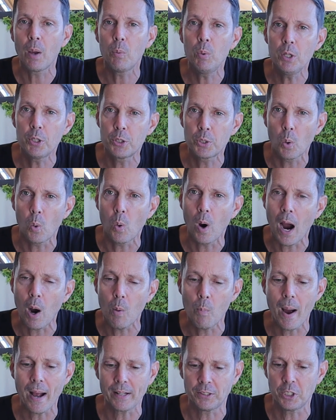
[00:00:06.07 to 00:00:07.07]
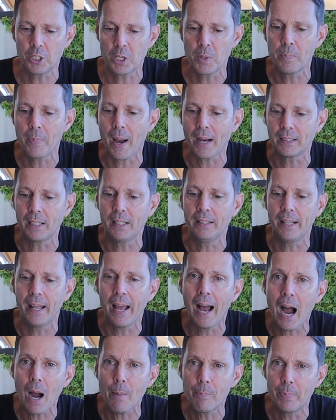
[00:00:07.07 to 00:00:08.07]
I will show how much is impacting
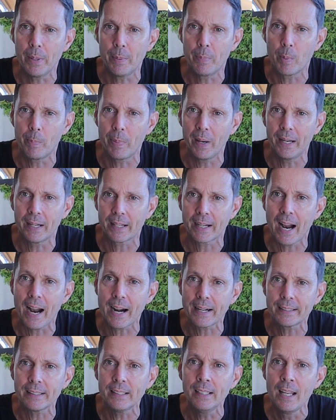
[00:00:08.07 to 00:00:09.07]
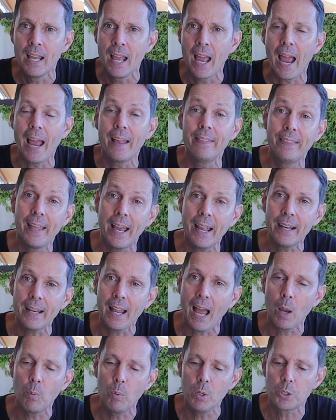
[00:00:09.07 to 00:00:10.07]
the upper propeller guard and
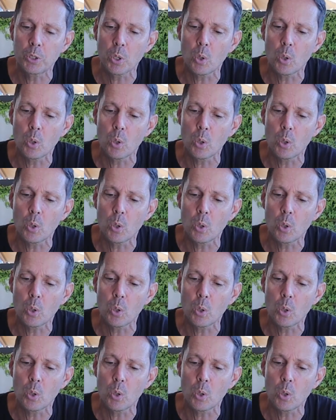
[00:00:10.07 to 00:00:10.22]
then I will